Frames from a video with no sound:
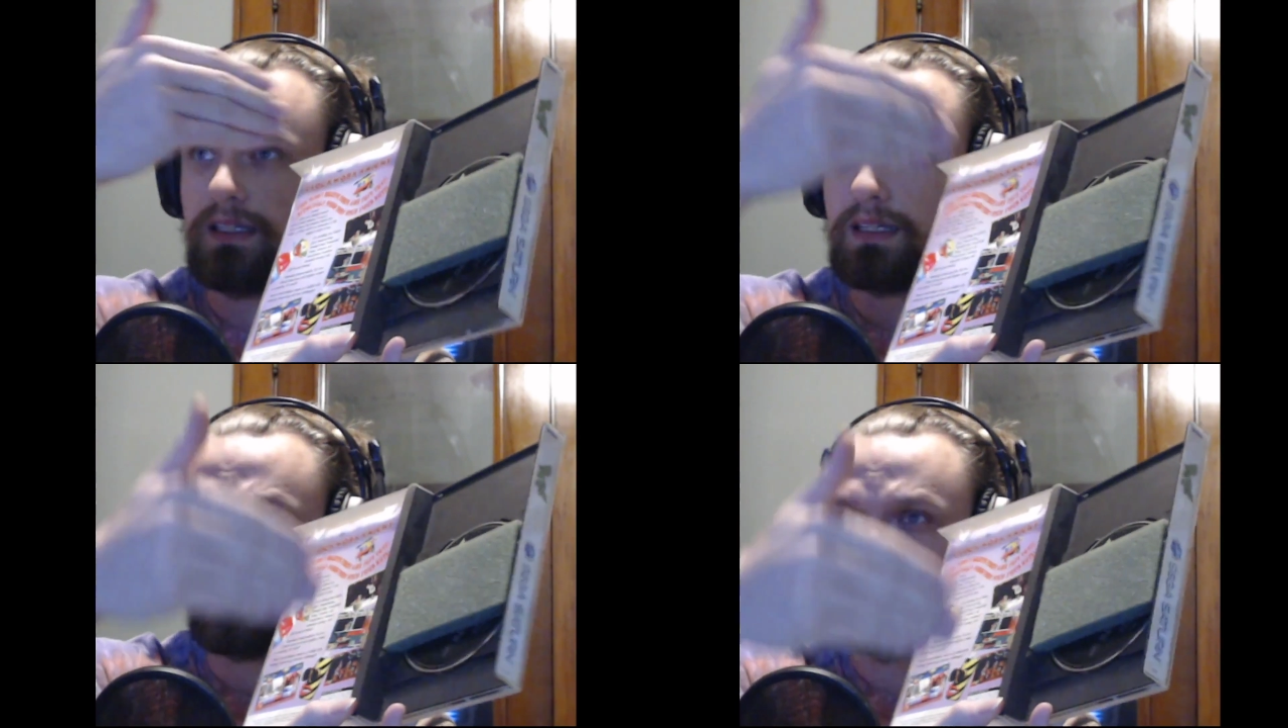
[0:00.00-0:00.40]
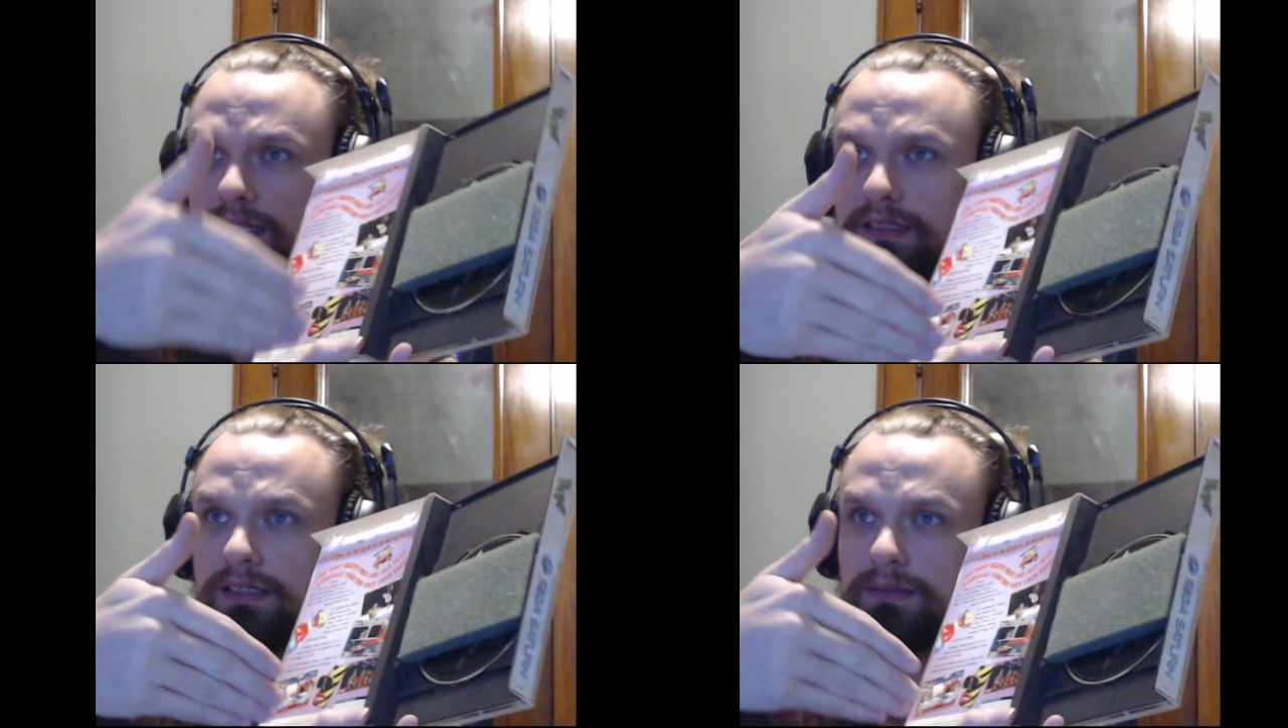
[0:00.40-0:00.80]

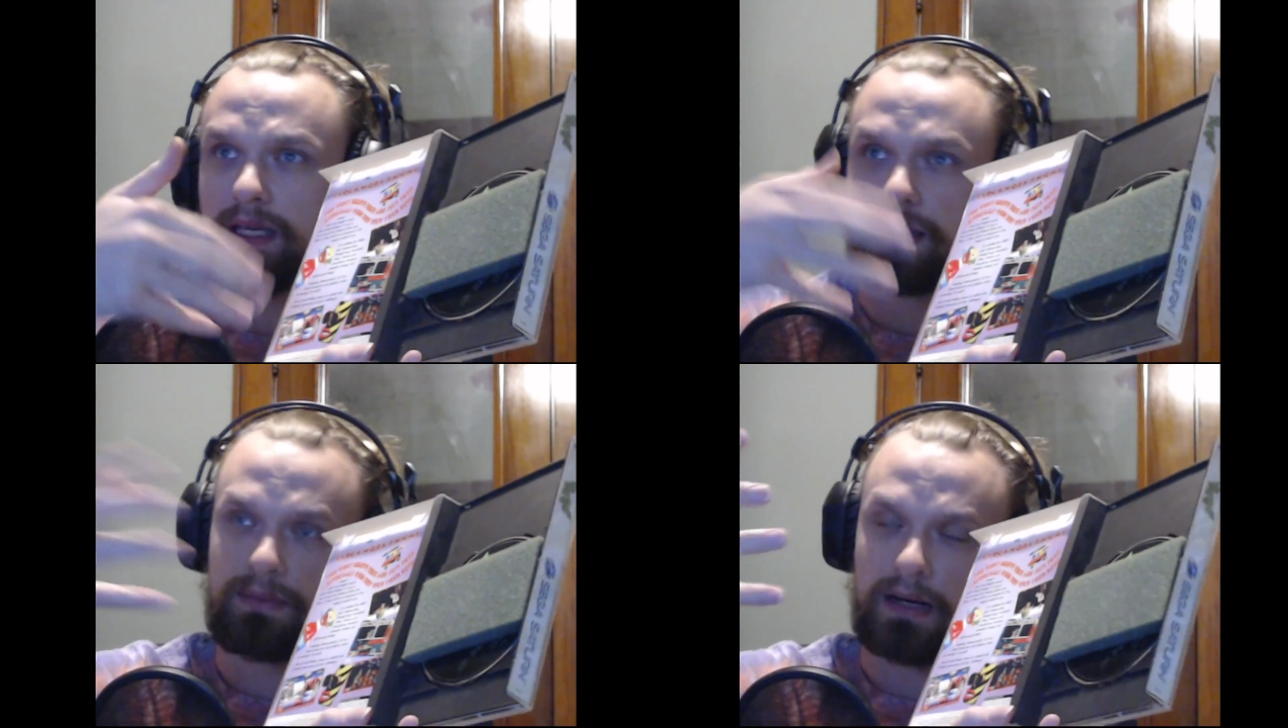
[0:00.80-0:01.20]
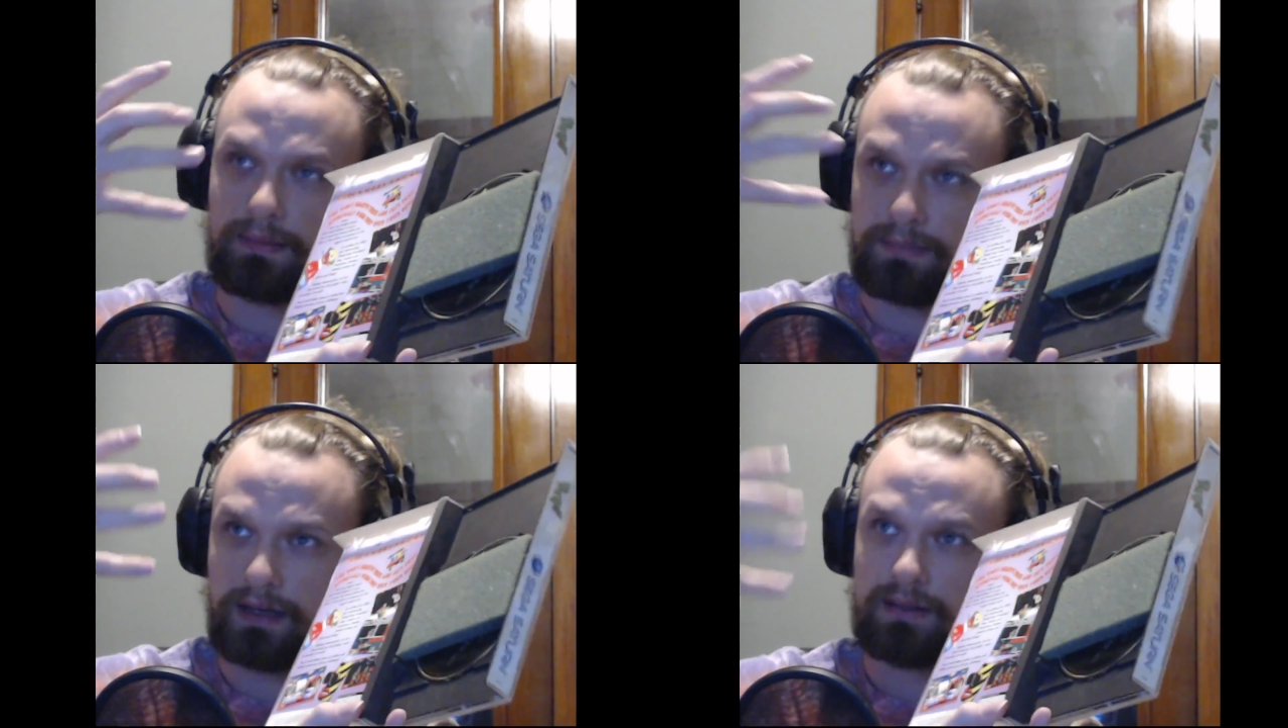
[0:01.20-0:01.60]
case to make it
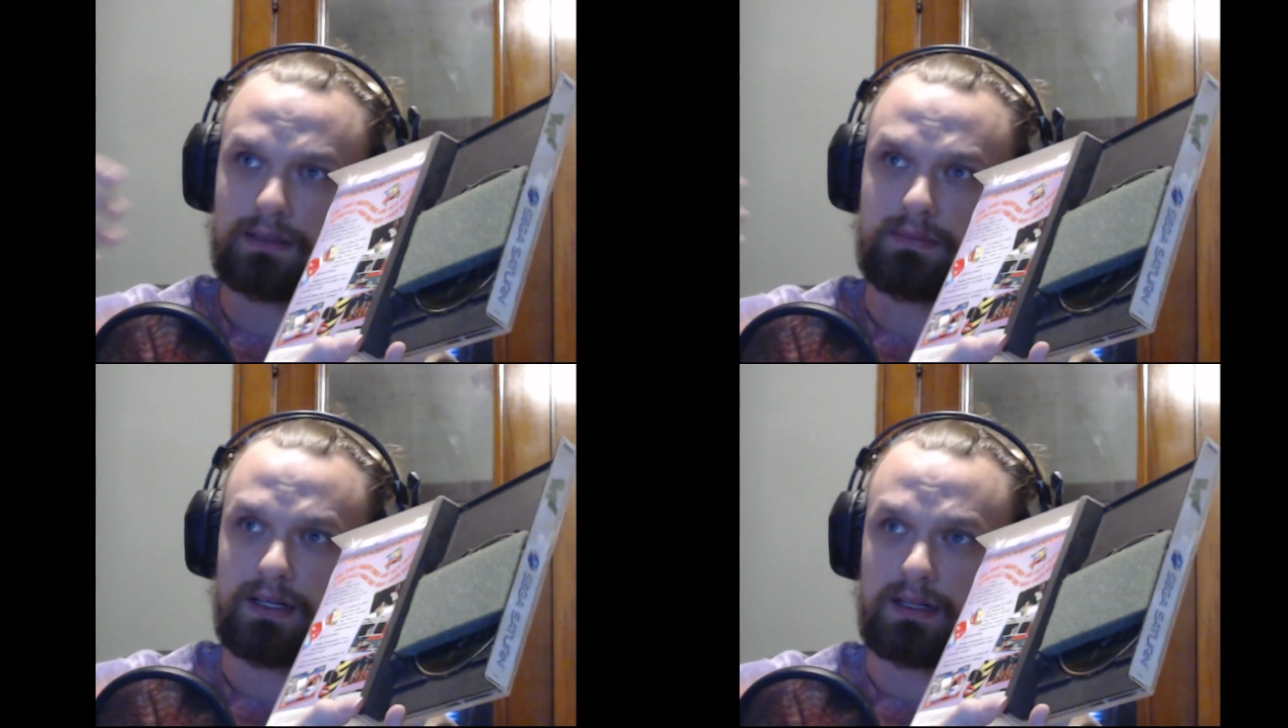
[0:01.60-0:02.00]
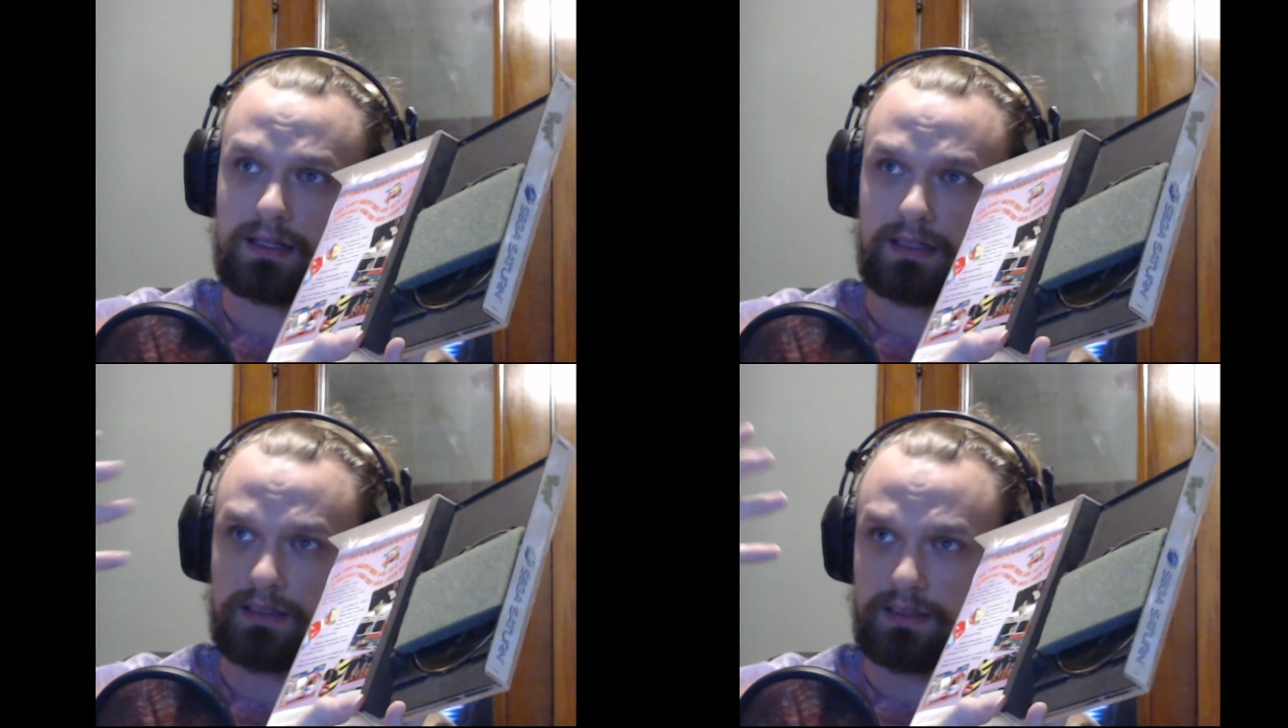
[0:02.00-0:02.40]
pop out in
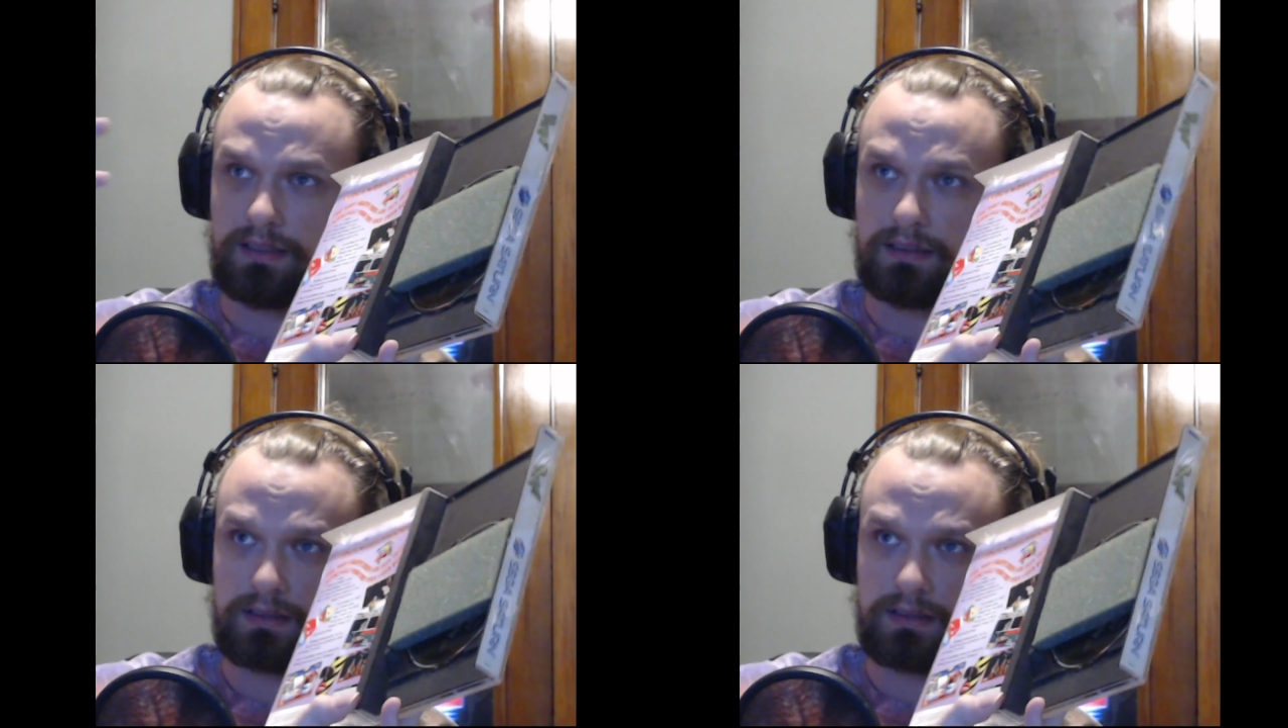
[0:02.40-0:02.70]
America, you know,